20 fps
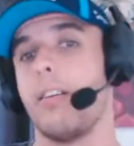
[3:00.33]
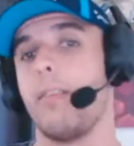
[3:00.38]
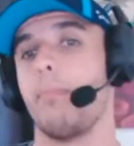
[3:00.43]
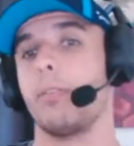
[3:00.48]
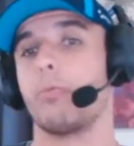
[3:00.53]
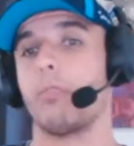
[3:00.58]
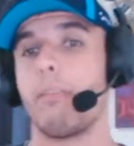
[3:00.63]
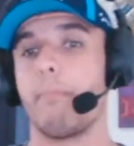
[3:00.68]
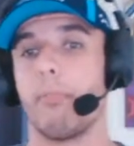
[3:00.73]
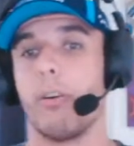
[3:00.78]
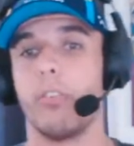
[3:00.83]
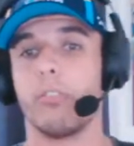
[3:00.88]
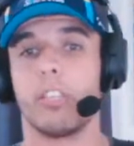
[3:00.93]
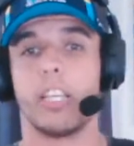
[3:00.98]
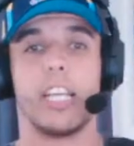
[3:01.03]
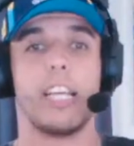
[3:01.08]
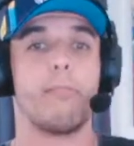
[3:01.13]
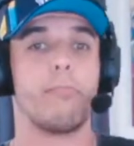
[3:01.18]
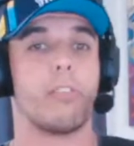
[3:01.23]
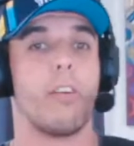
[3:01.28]
between both
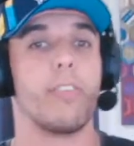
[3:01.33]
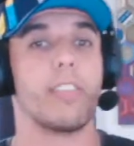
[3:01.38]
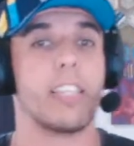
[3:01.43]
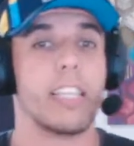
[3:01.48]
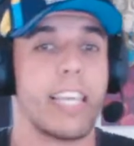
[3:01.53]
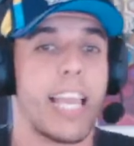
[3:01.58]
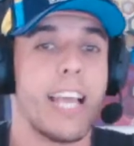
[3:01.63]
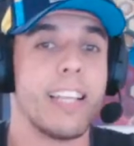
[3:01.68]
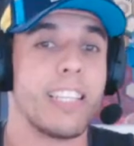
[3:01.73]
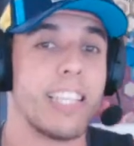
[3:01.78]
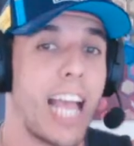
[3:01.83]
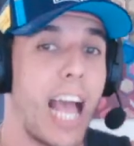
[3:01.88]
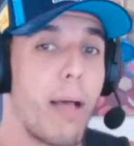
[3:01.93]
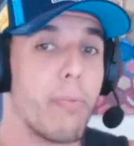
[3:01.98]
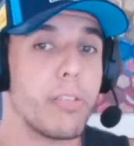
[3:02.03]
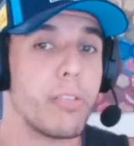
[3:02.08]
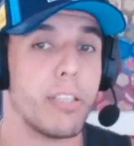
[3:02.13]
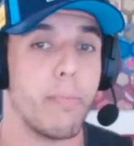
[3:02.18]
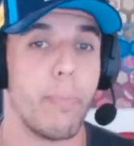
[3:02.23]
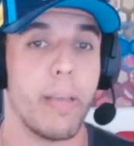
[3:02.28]
teams. Obviously, Kezzy
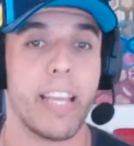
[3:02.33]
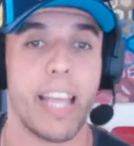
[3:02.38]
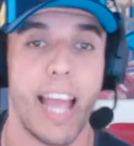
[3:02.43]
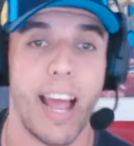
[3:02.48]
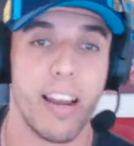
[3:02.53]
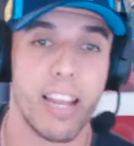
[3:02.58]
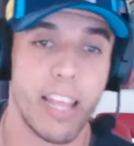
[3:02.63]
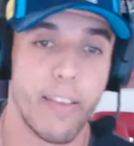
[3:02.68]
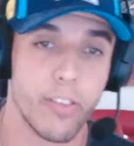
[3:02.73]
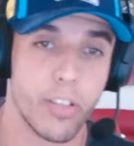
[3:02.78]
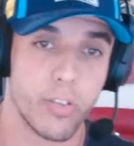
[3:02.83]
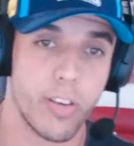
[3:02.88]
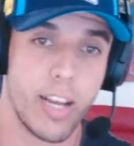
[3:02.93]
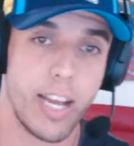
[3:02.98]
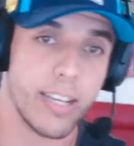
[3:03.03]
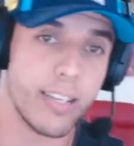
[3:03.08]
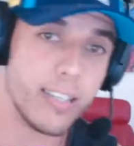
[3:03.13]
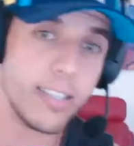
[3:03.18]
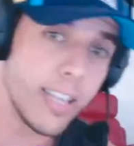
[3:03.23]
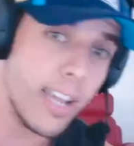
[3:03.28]
Apps is a big out here for the
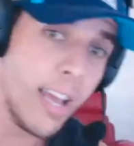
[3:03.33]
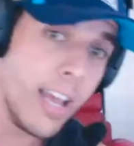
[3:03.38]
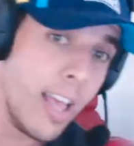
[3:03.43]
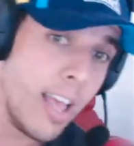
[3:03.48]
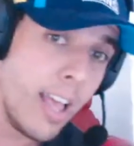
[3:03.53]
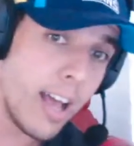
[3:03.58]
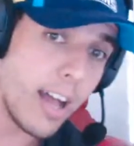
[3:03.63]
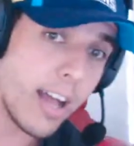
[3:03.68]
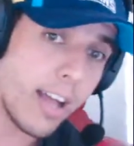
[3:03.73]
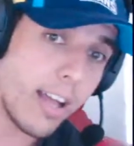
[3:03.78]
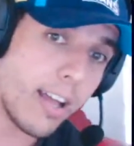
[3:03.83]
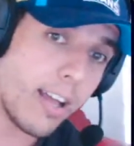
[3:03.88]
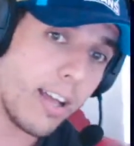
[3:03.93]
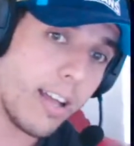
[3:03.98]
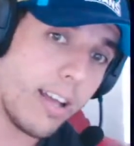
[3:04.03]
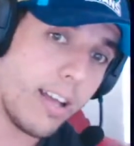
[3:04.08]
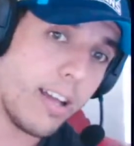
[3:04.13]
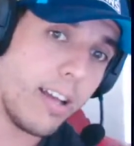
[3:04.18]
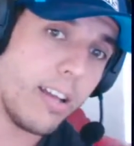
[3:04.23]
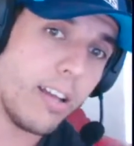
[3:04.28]
Dragons.
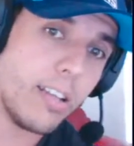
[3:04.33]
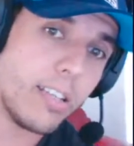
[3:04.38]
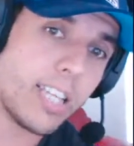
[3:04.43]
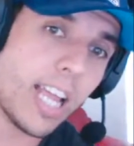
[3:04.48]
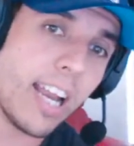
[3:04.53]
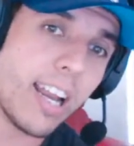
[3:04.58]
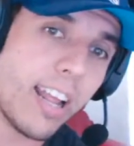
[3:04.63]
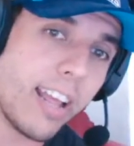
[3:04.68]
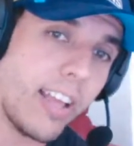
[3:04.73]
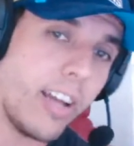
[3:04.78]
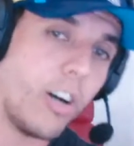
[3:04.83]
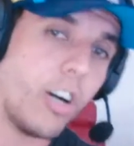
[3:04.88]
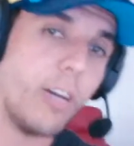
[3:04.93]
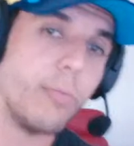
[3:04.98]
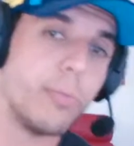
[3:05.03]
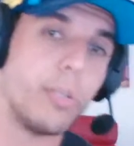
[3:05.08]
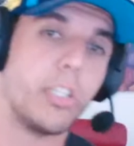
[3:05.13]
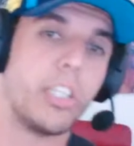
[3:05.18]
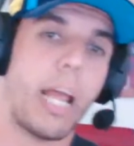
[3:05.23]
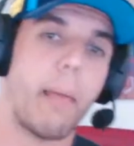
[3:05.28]
Talay
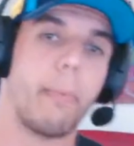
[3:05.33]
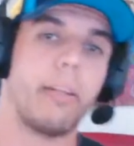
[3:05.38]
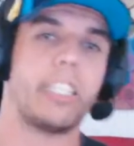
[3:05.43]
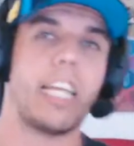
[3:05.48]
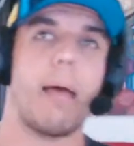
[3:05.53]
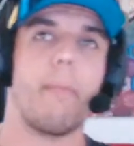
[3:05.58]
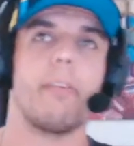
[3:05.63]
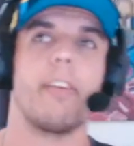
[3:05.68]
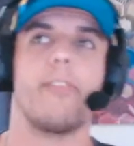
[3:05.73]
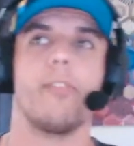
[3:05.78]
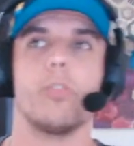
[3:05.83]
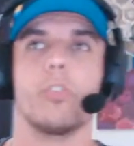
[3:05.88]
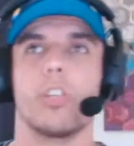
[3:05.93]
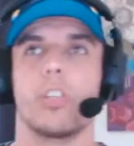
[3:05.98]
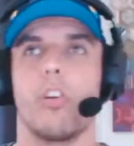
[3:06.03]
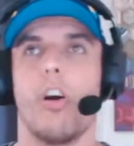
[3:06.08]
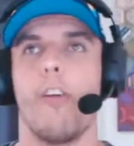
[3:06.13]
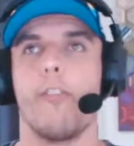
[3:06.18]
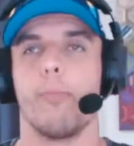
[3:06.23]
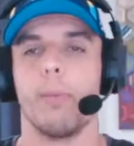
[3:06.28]
Holmes and Jamie Chapman have also
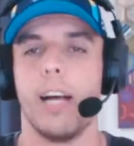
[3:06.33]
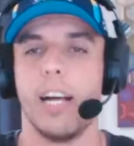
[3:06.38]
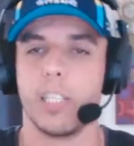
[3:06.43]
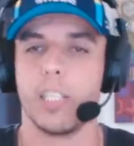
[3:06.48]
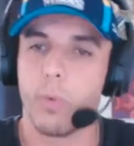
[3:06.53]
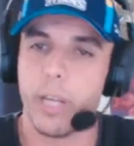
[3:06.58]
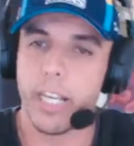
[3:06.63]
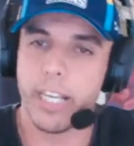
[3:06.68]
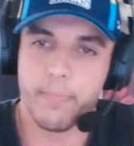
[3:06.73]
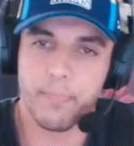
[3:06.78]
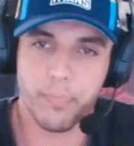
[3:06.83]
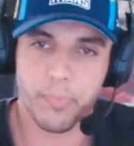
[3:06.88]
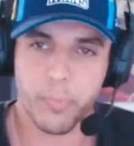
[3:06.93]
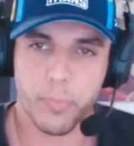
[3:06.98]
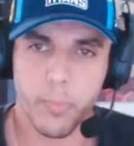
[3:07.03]
gone from last week.